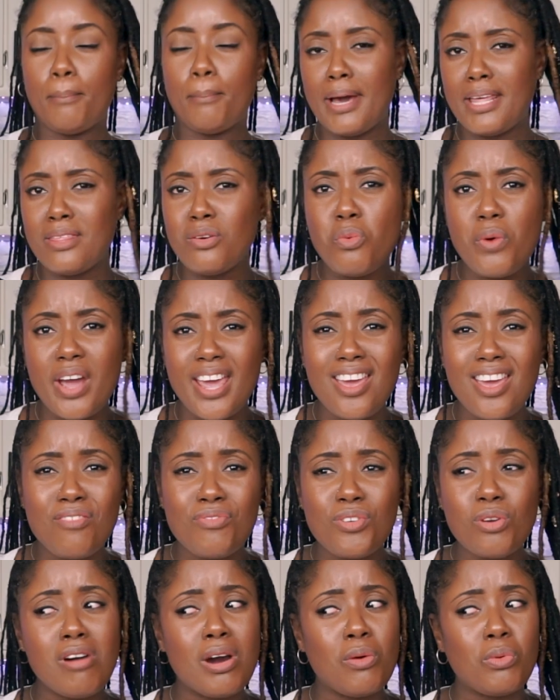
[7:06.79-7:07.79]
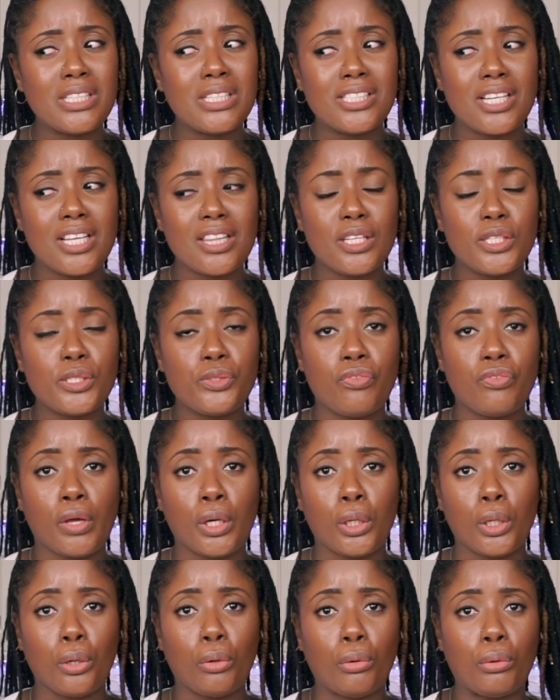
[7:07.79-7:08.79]
By the way, if you are watching this
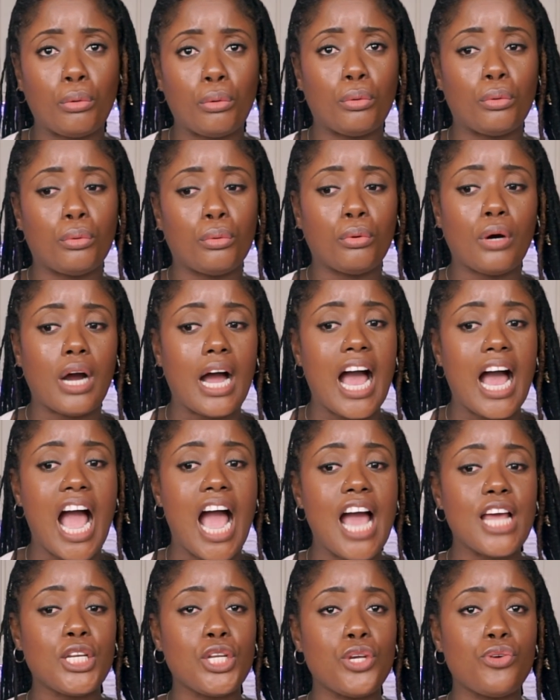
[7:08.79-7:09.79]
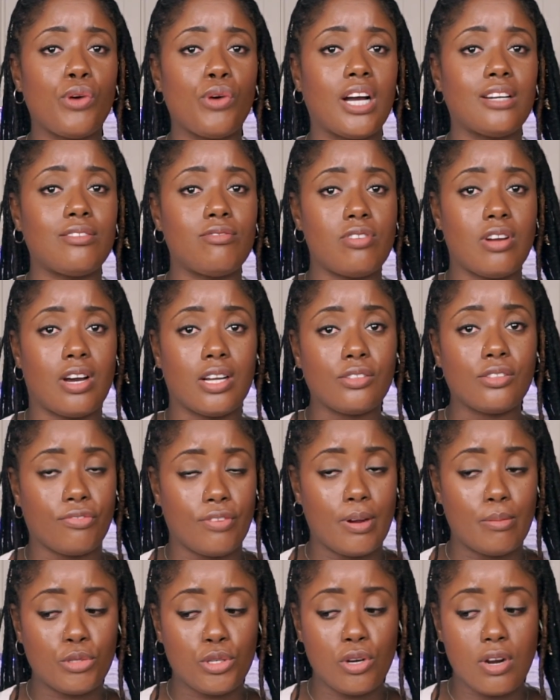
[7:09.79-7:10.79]
video and you are not
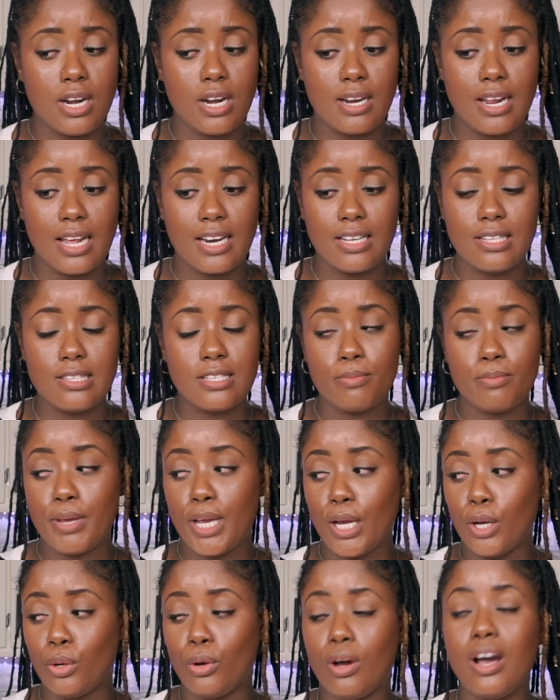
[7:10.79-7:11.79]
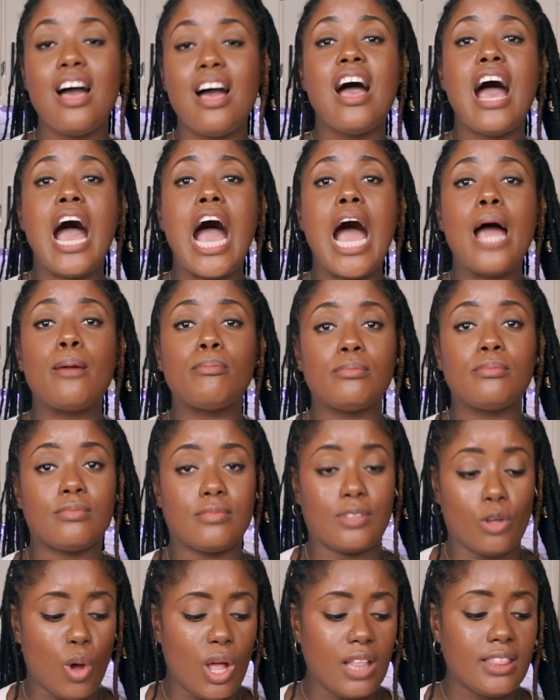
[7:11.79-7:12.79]
from Trinidad and Tobago,
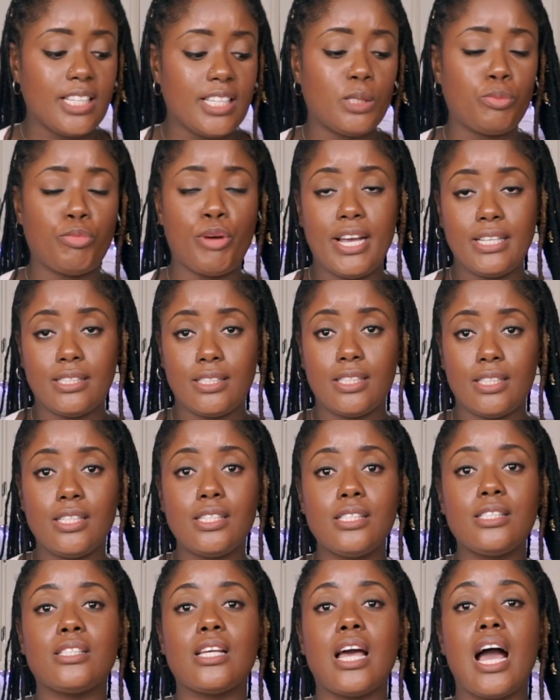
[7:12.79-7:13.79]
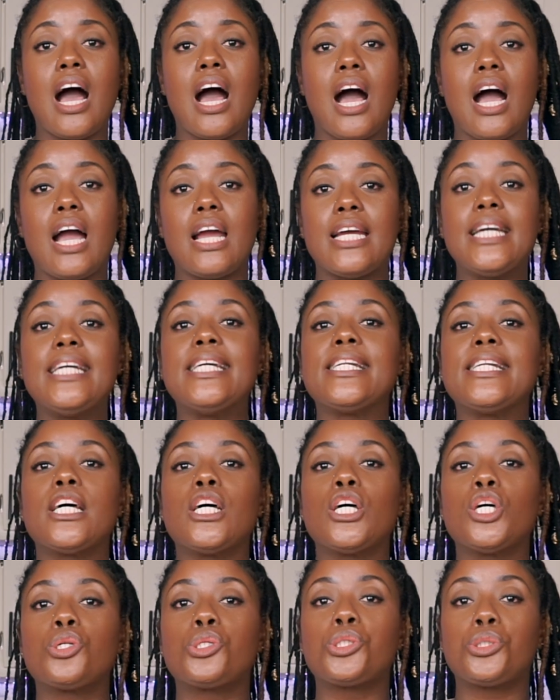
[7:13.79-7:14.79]
all these prices are in
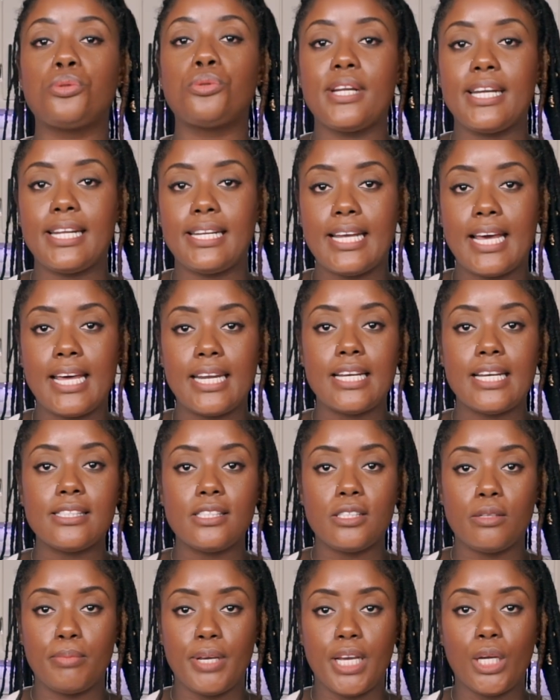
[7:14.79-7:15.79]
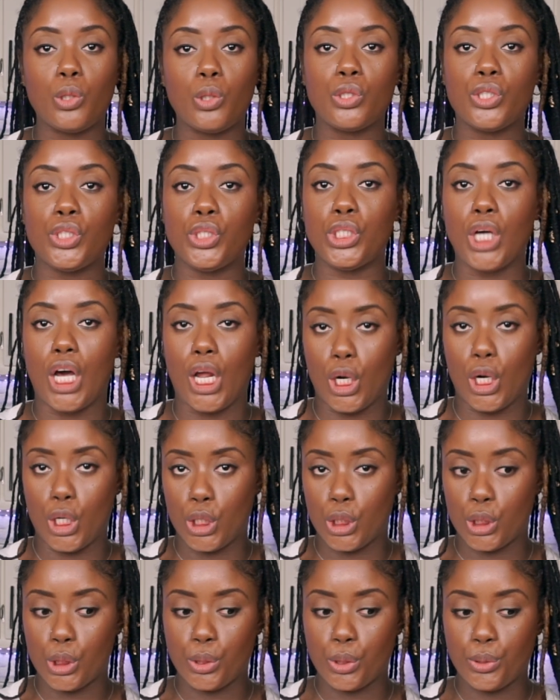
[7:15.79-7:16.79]
Trinidad and Tobago
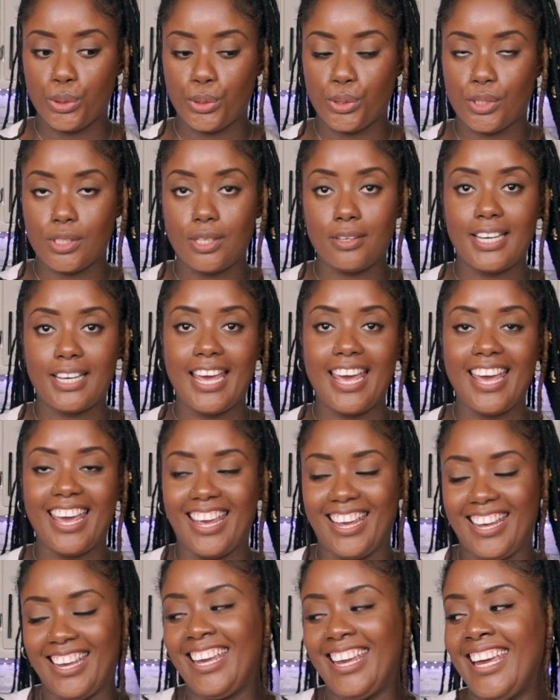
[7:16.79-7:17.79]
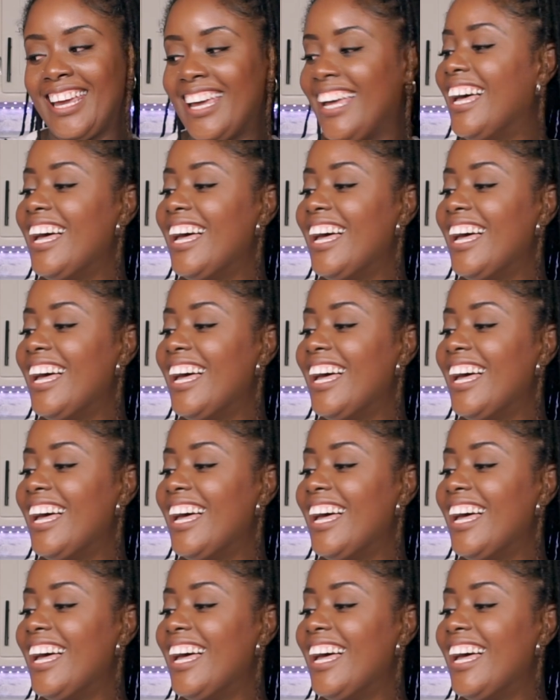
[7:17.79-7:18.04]
dollars, okay?